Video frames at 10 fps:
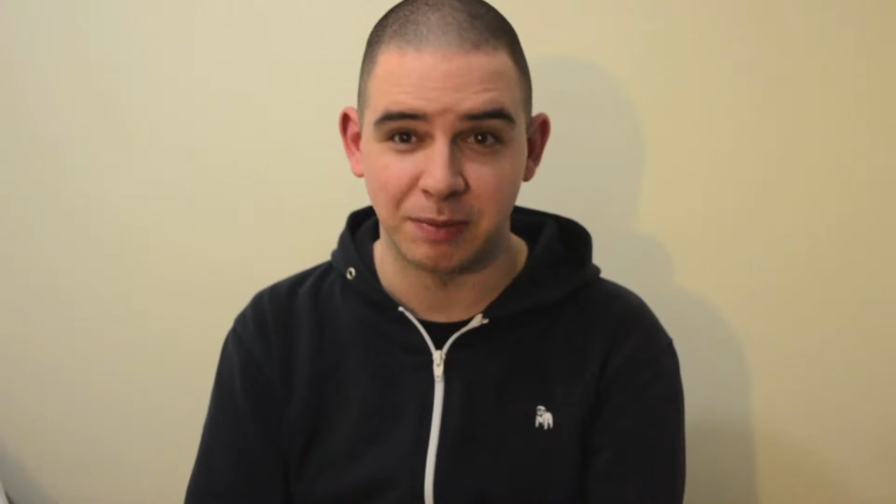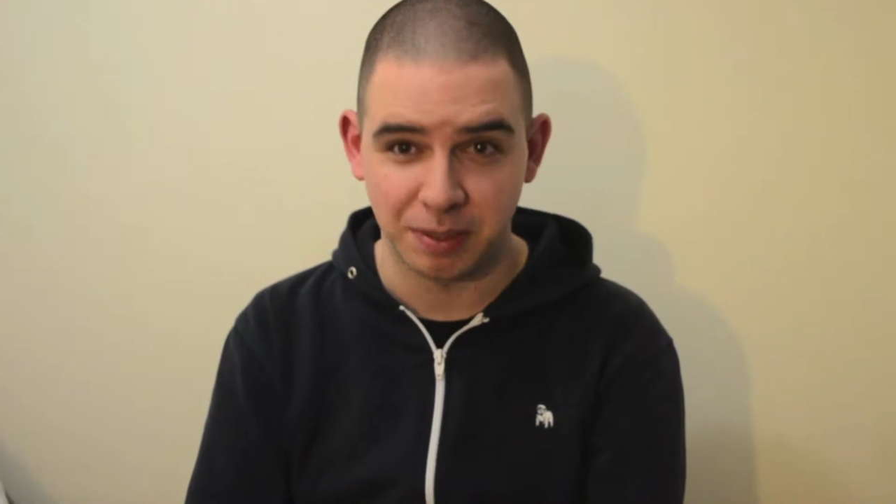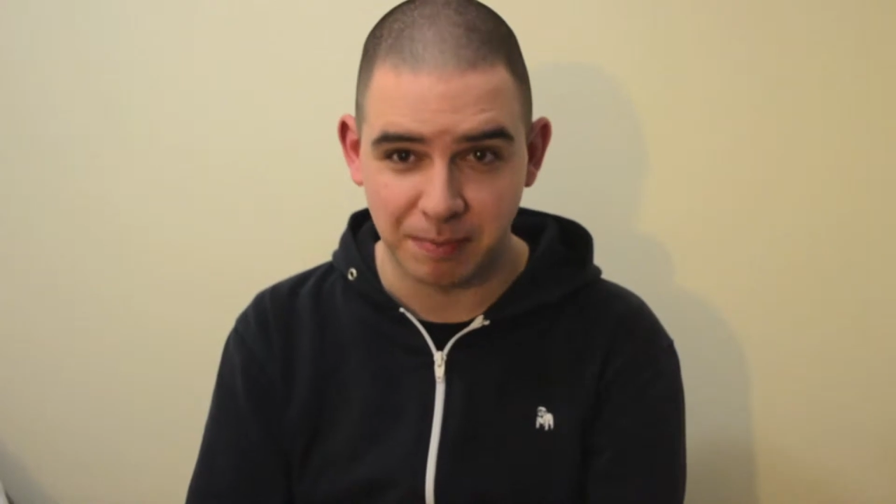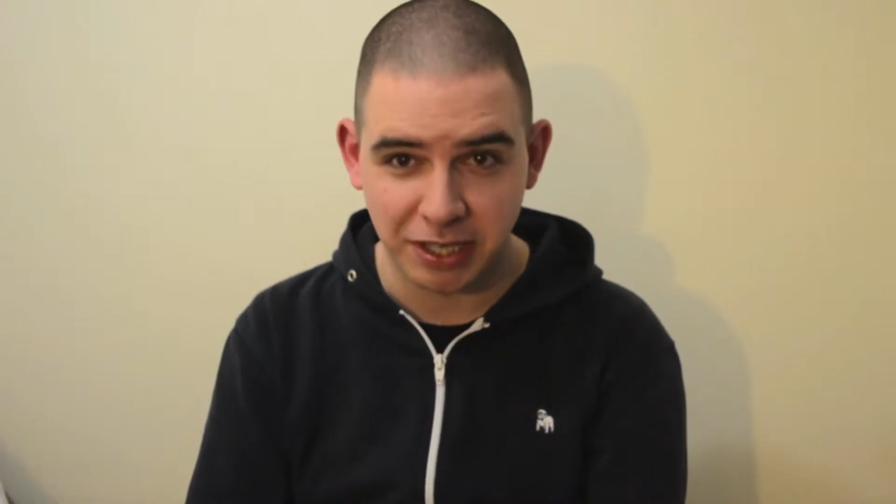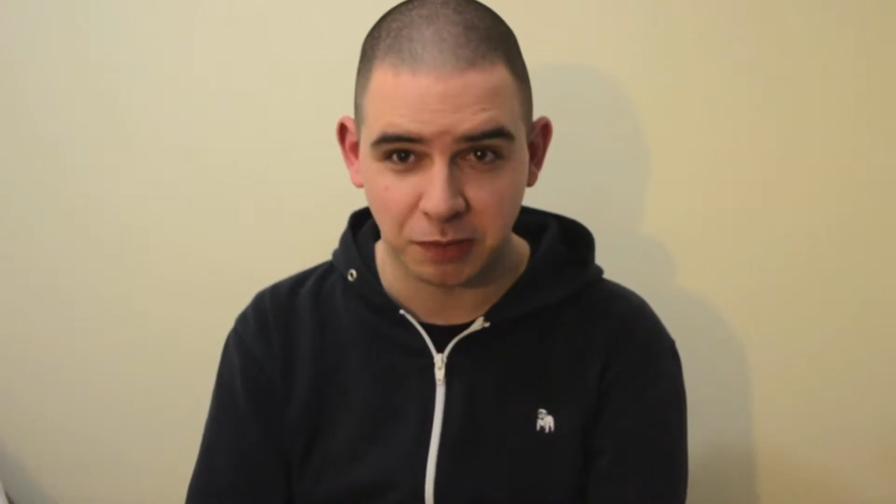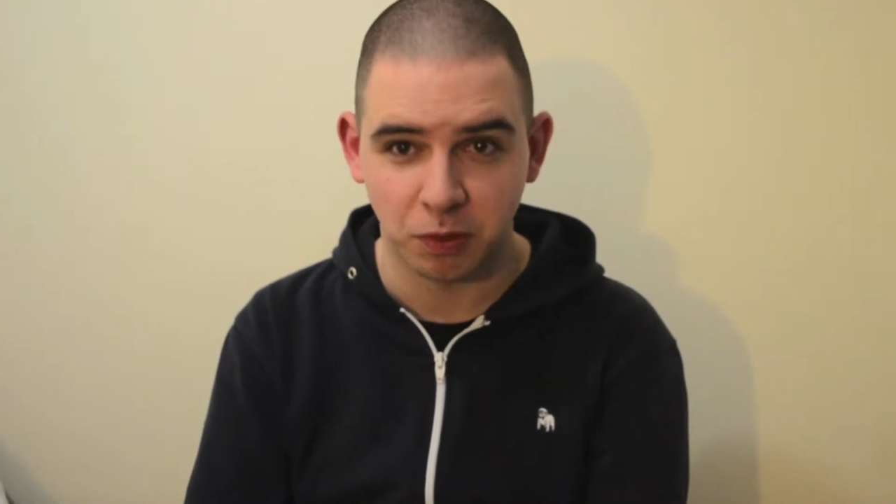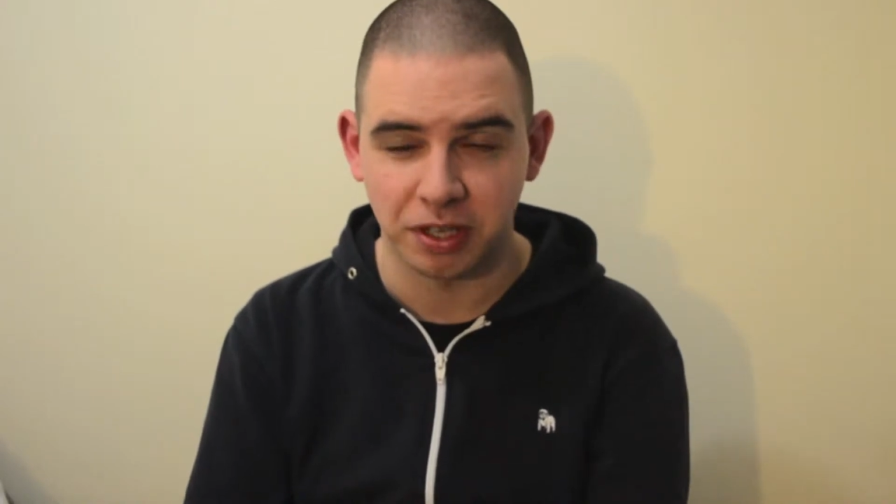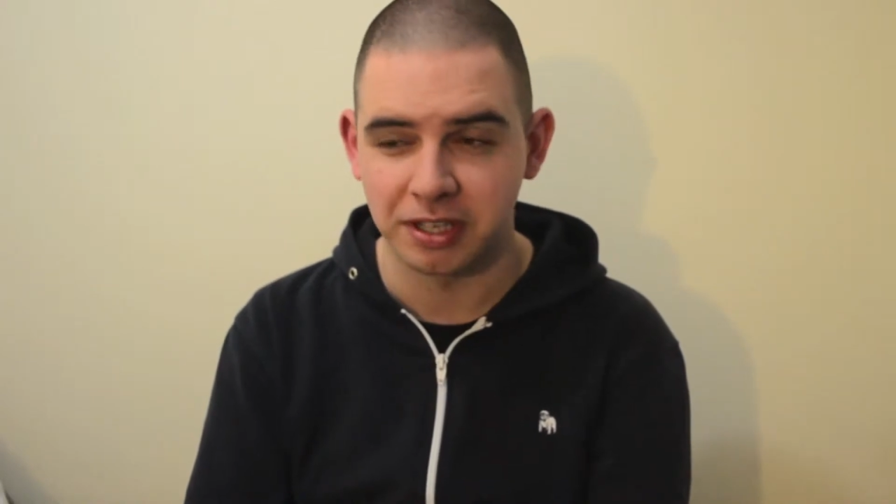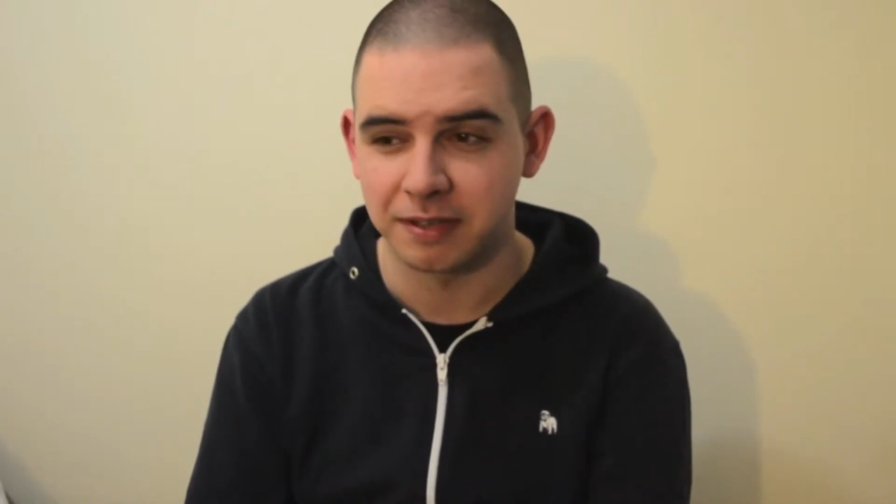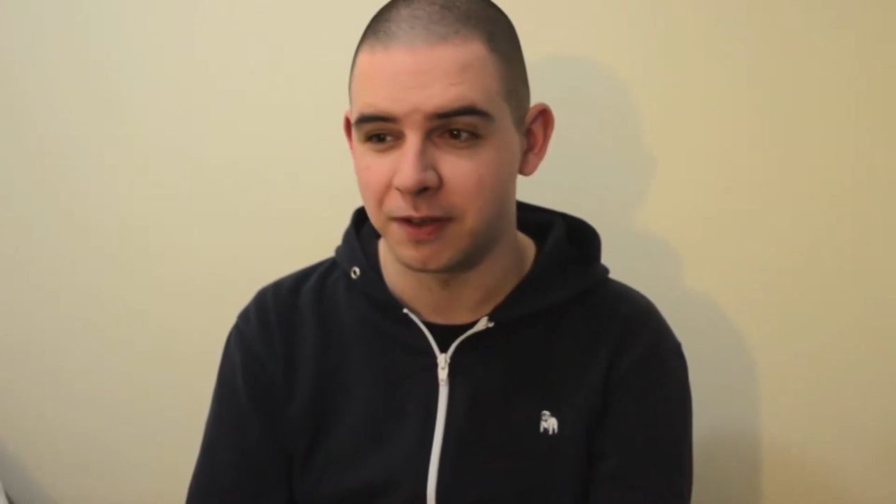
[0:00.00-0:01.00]
was the best one
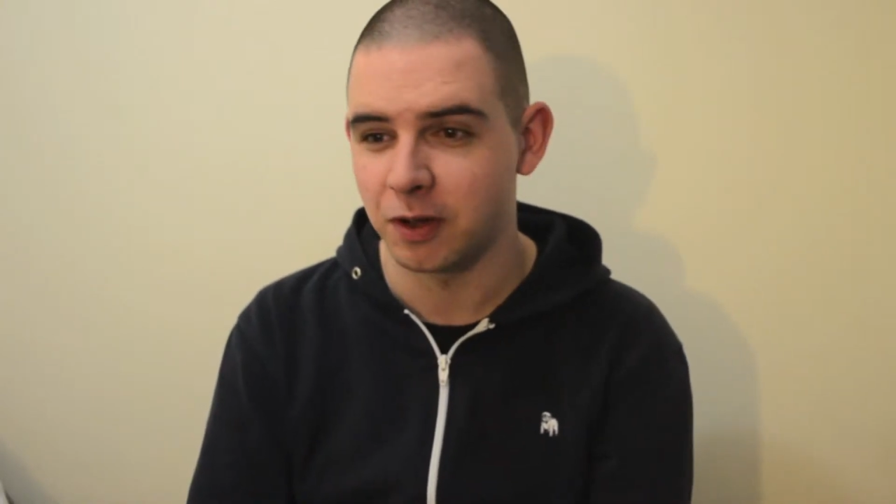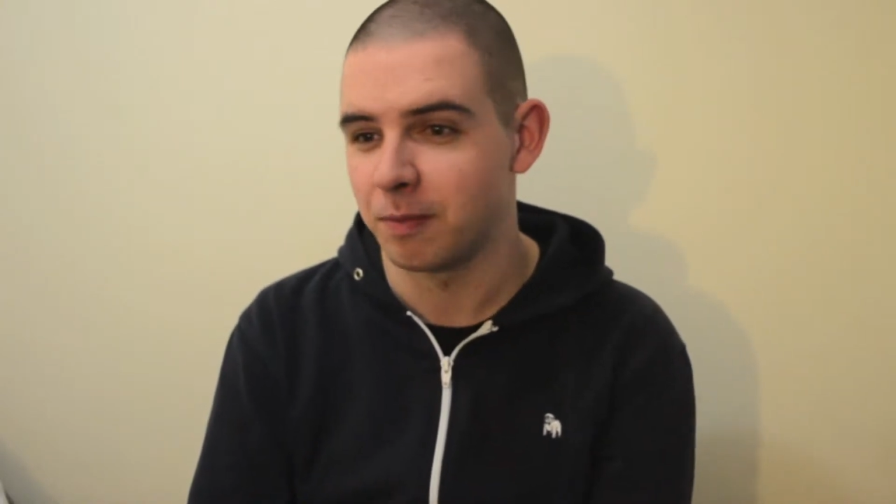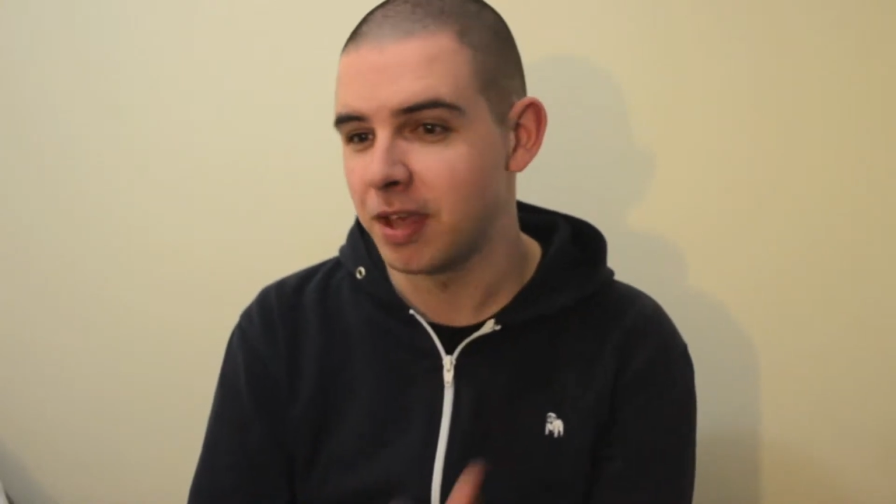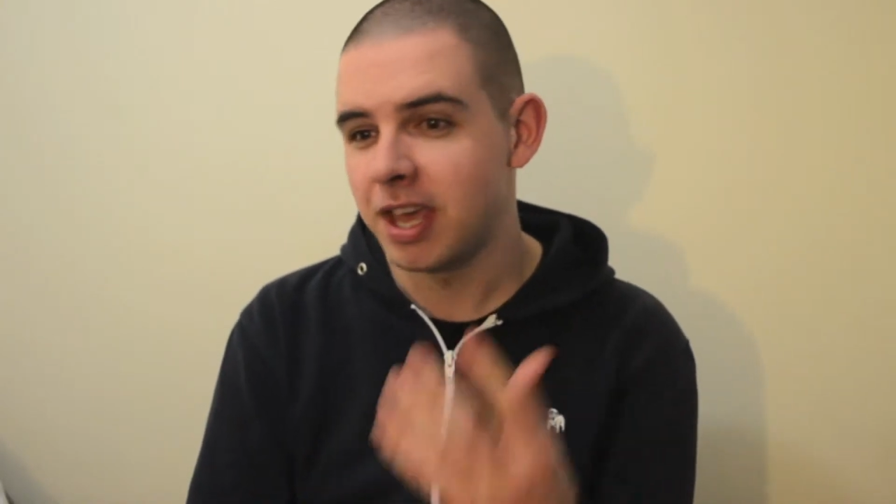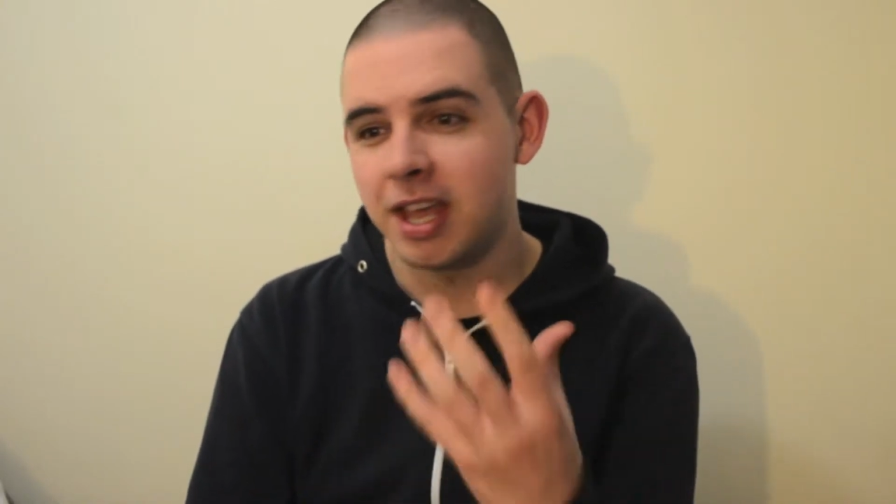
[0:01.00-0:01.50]
in this film.